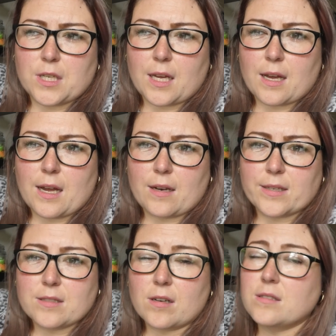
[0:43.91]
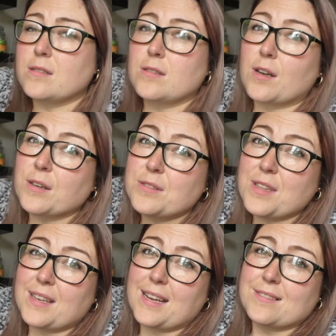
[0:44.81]
year and I started to go
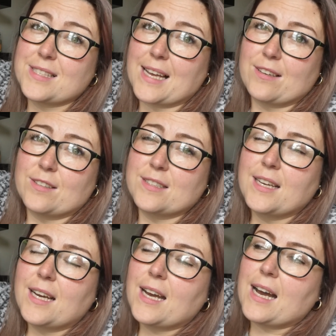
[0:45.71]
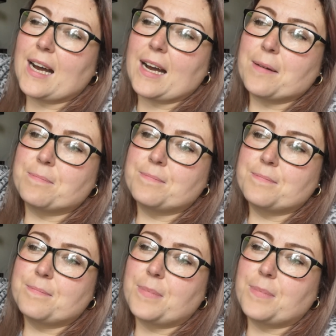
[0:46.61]
to the nail salon um,